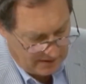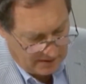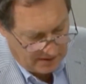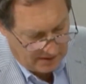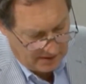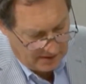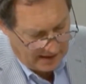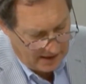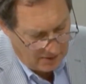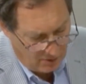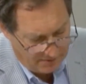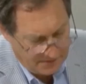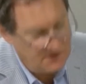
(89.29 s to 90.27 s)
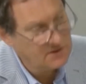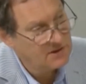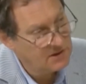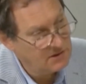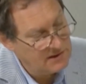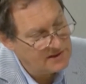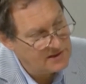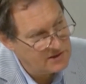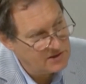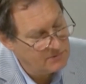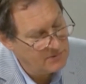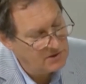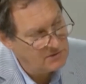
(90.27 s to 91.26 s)
How often do you listen
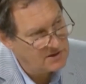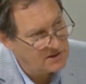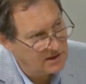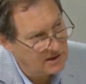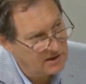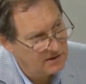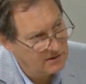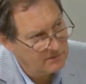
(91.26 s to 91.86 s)
to music?